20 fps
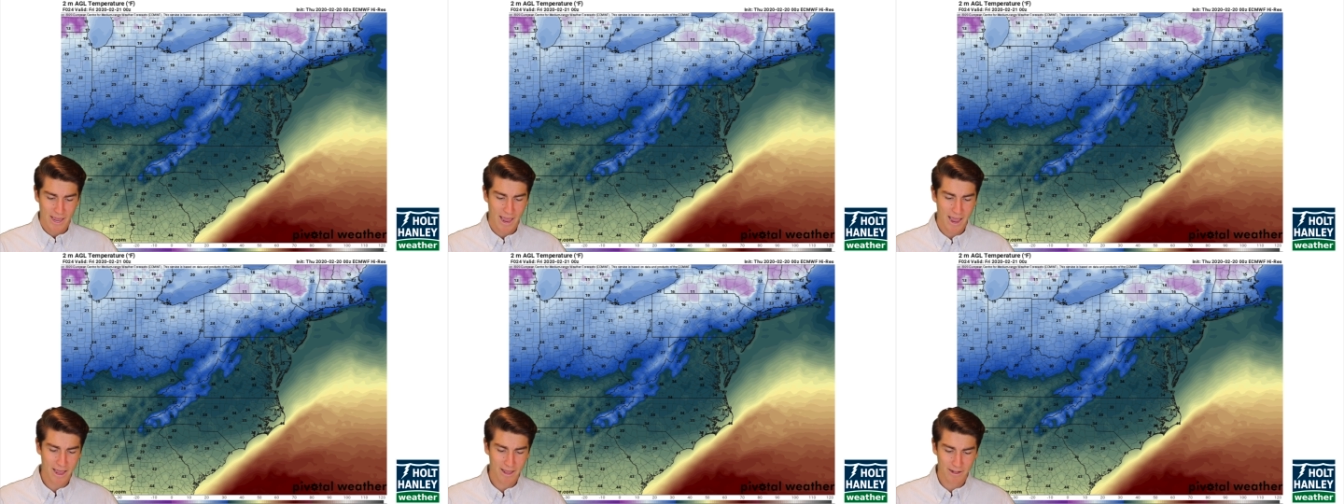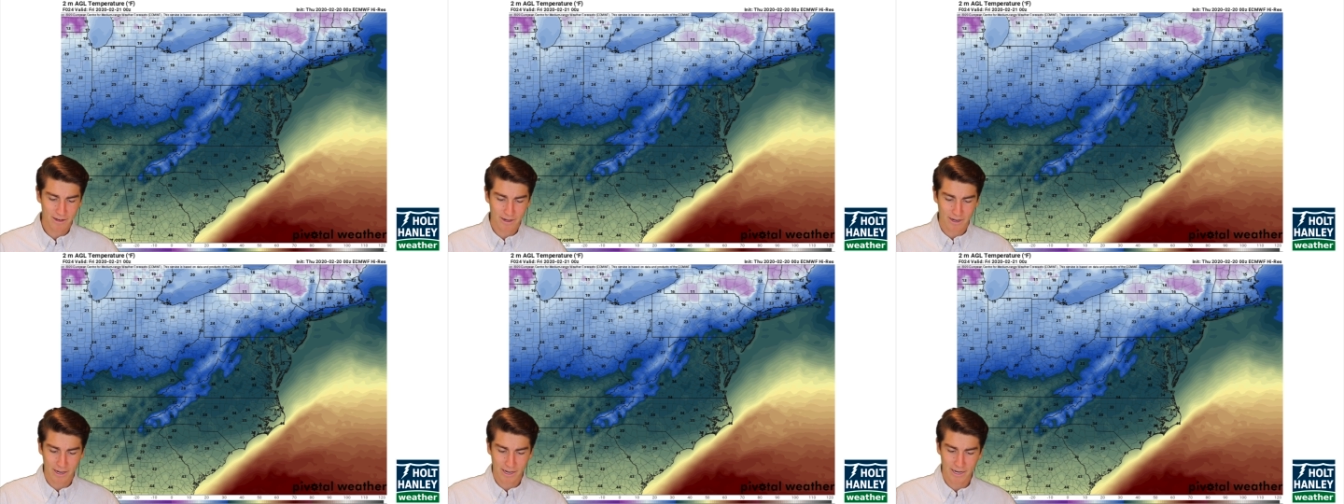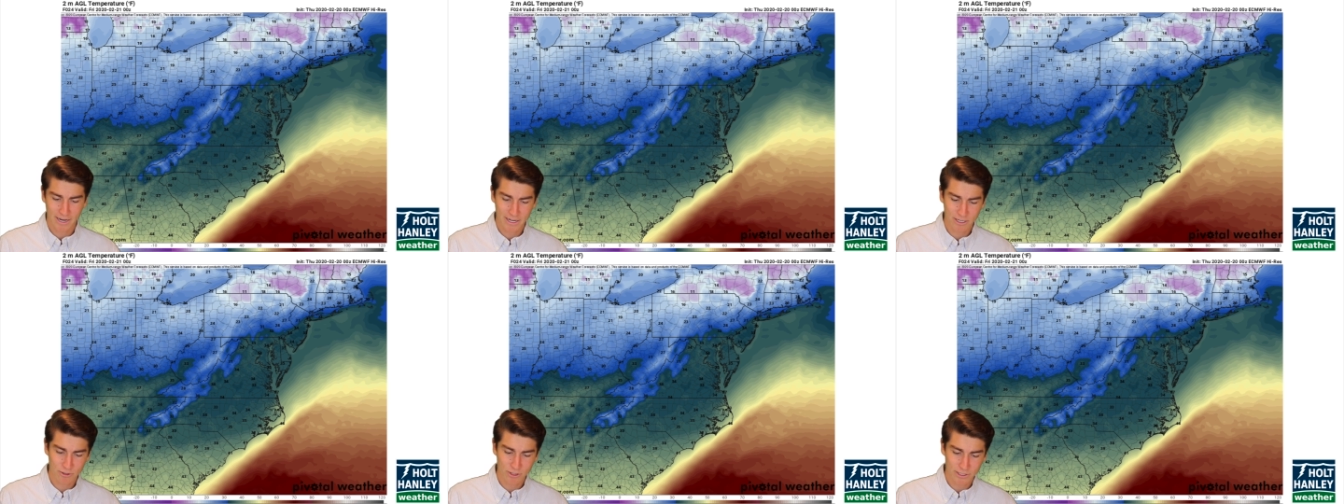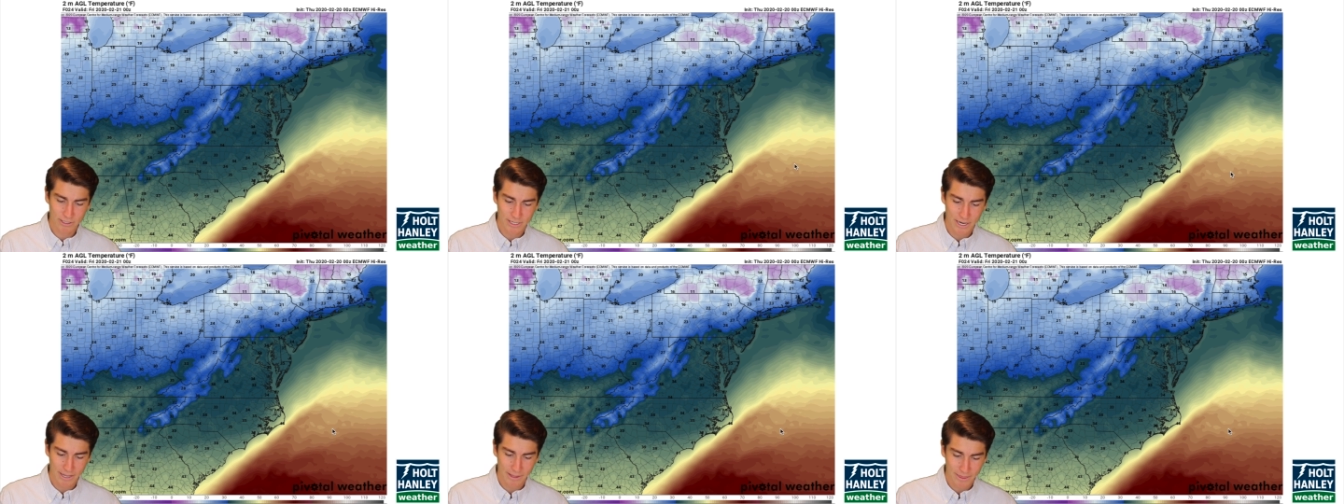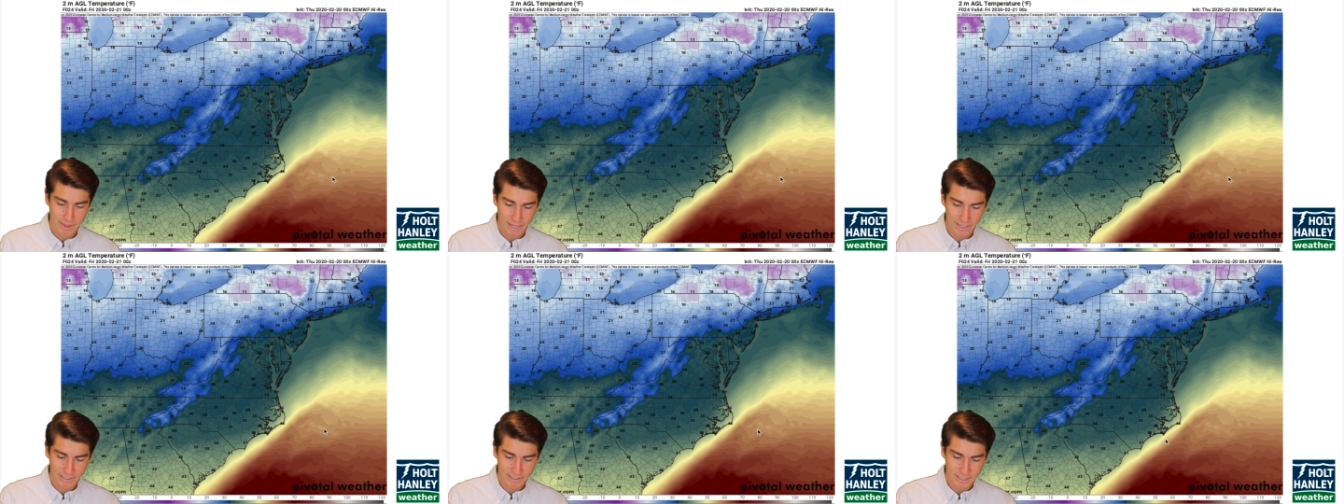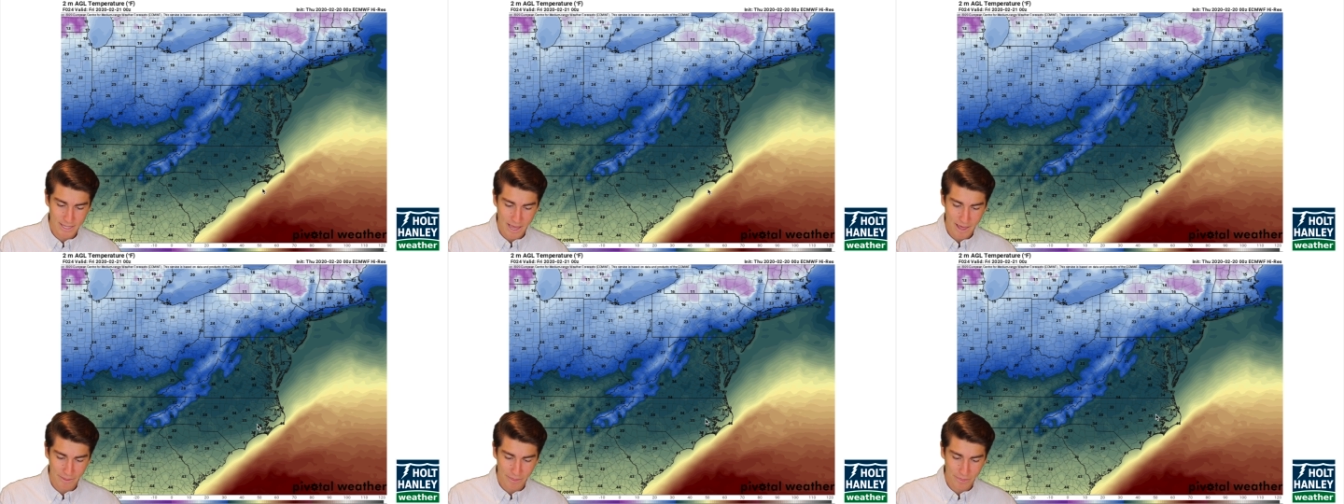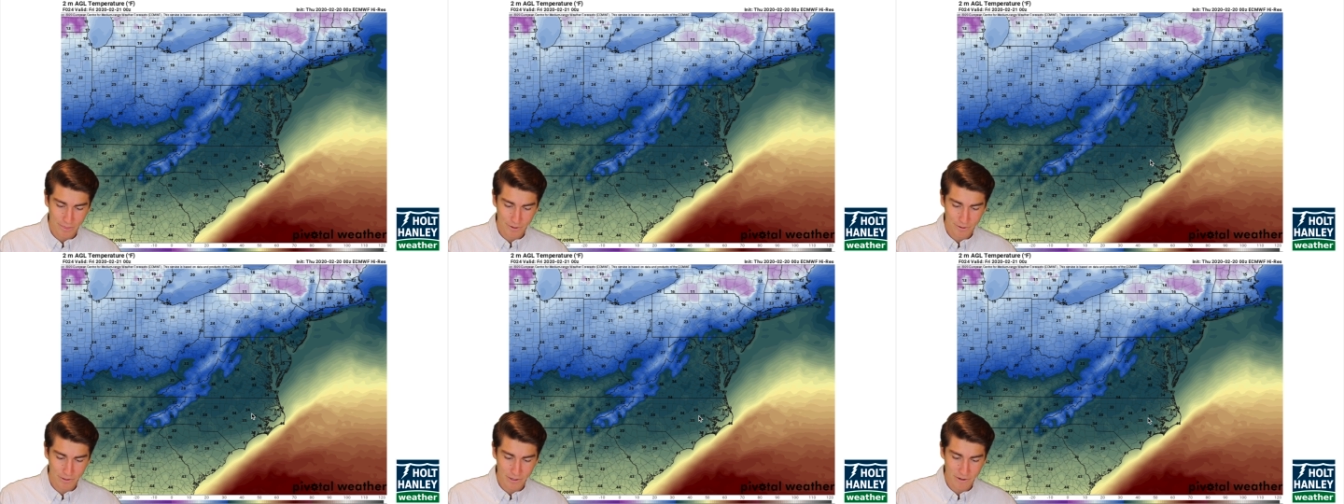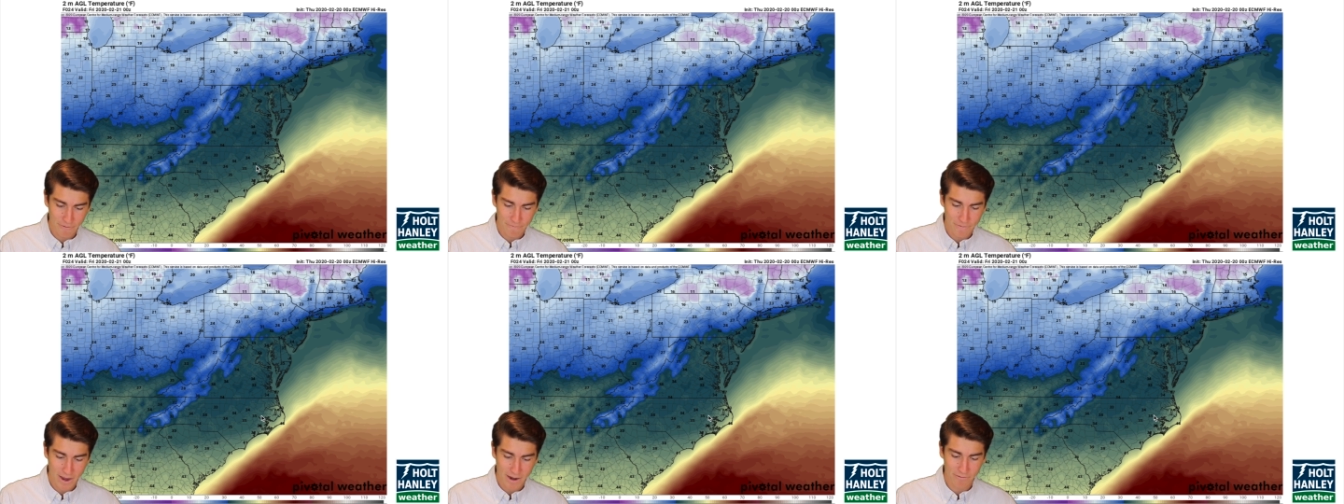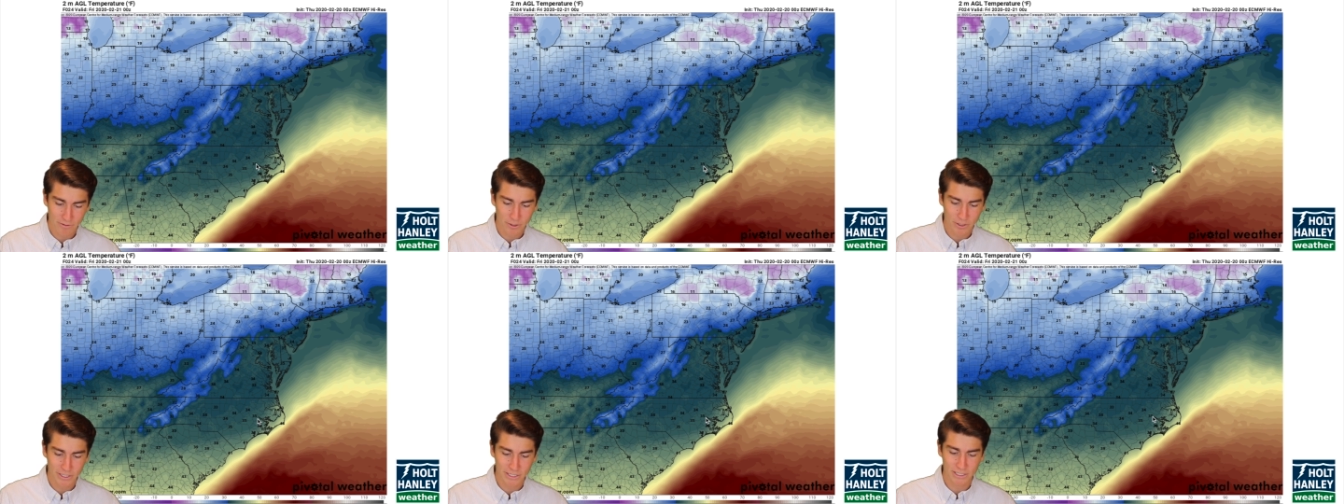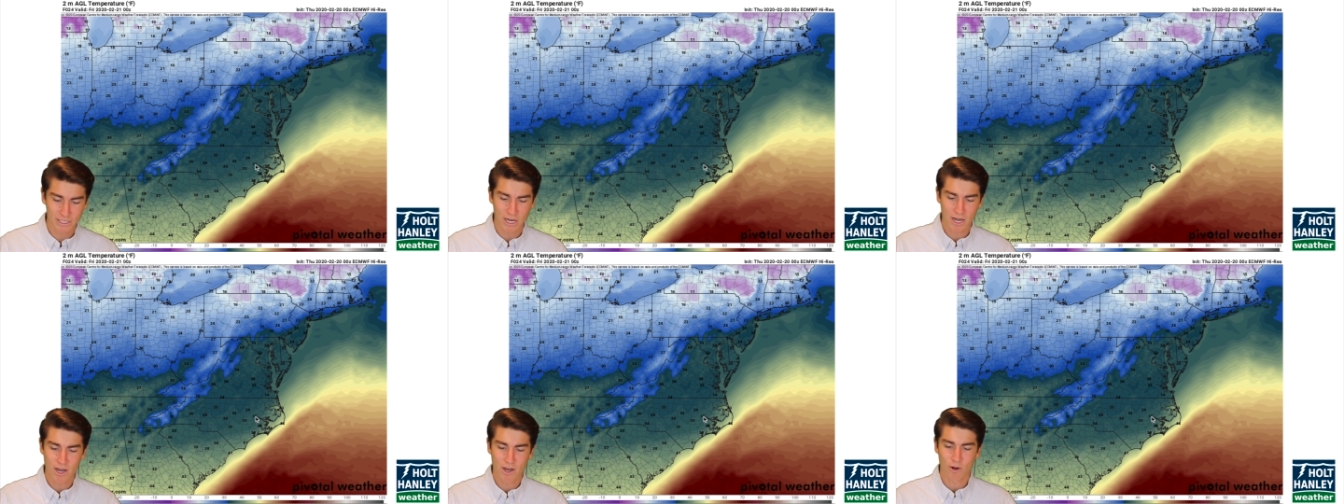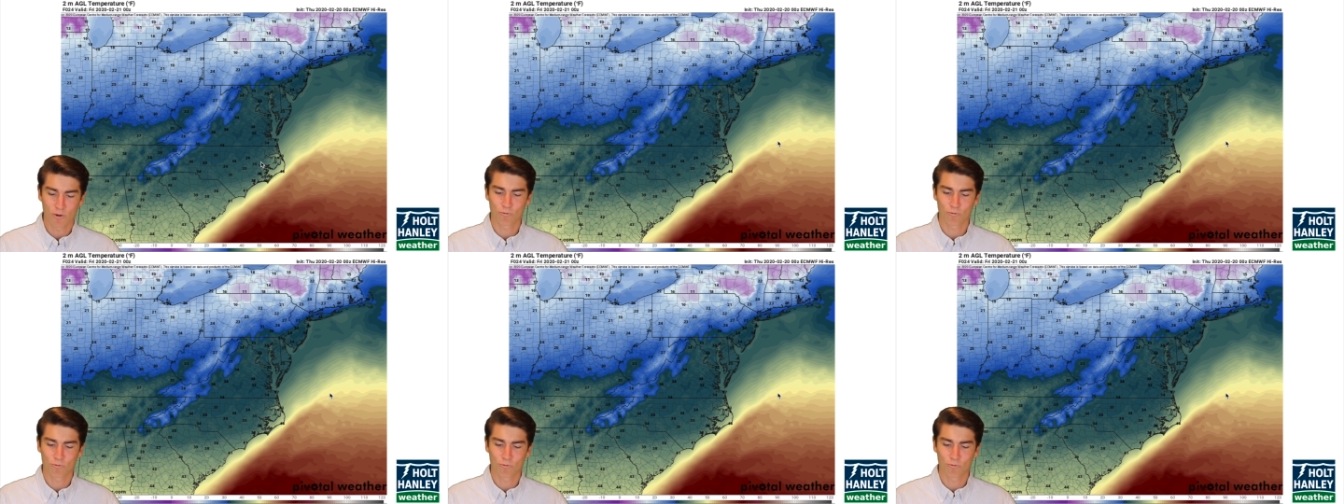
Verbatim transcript: And an interesting thing is that 35 degrees